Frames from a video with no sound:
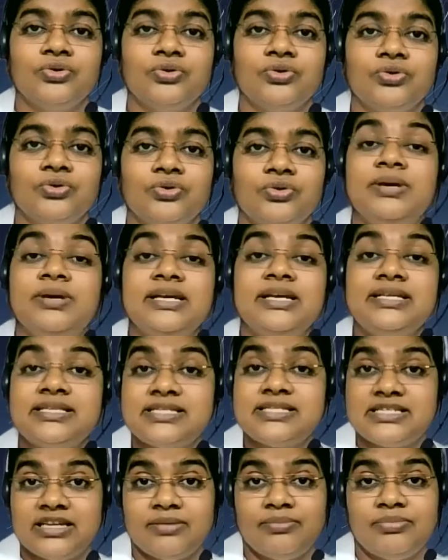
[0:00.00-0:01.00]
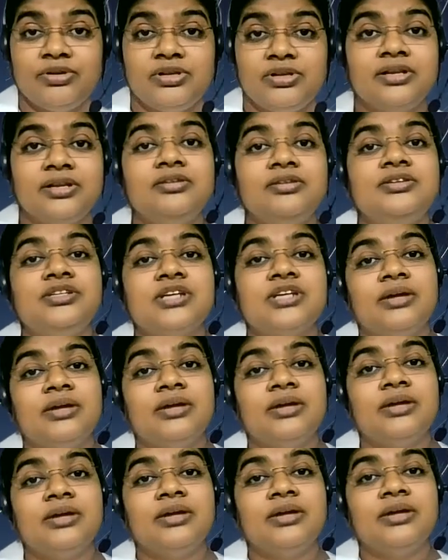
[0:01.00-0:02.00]
to be stable at the time
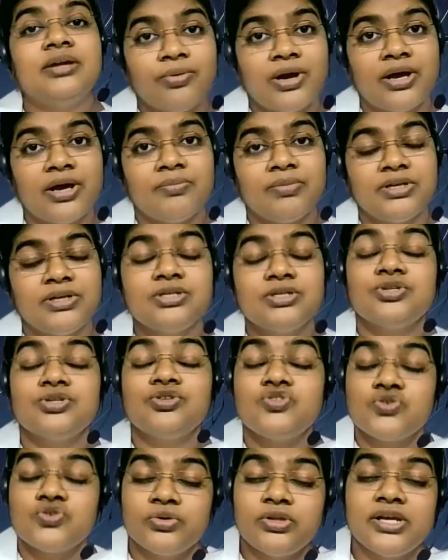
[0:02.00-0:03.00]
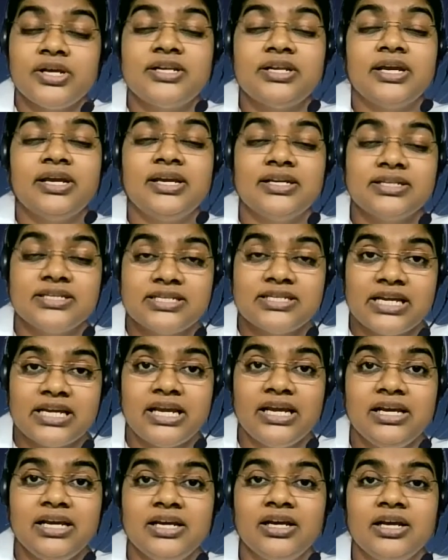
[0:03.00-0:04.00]
of requirement so that I can
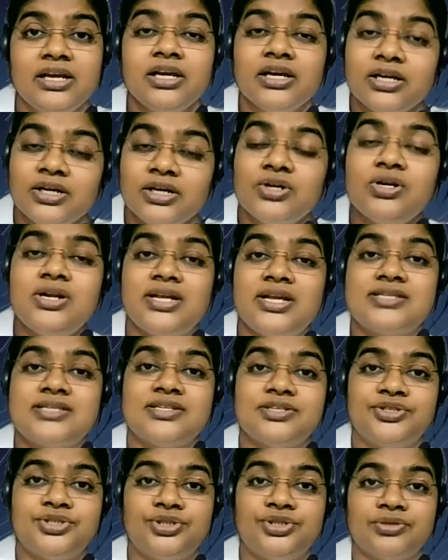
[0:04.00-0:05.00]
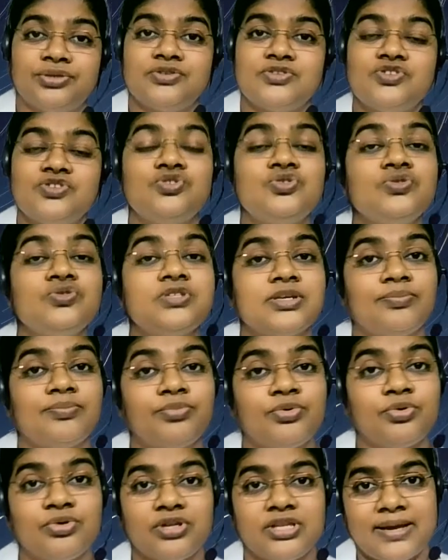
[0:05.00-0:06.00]
take good decisions to
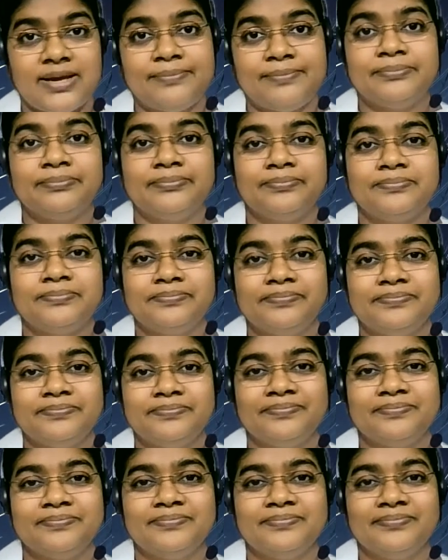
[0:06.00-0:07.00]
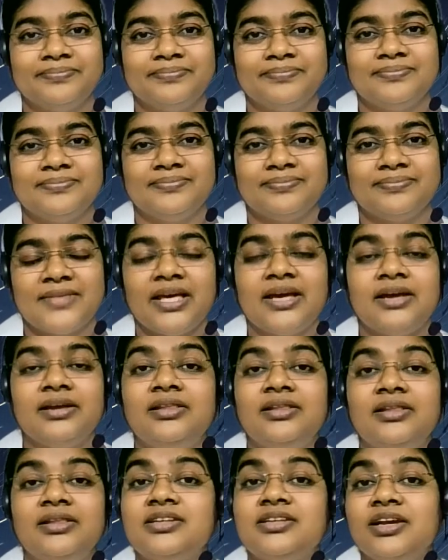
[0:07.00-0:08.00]
support them at
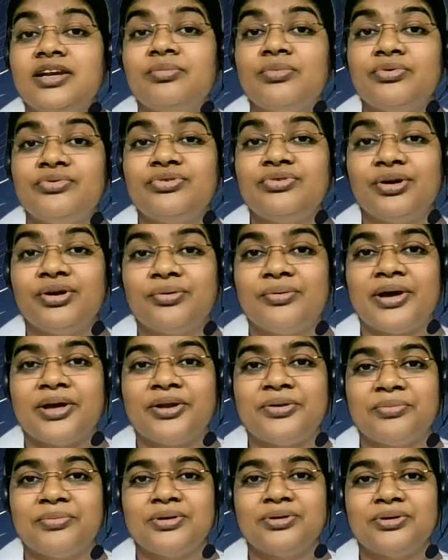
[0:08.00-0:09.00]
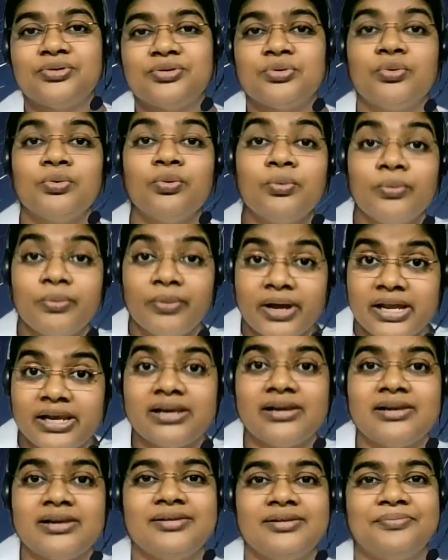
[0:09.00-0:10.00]
the time of requirement. Well,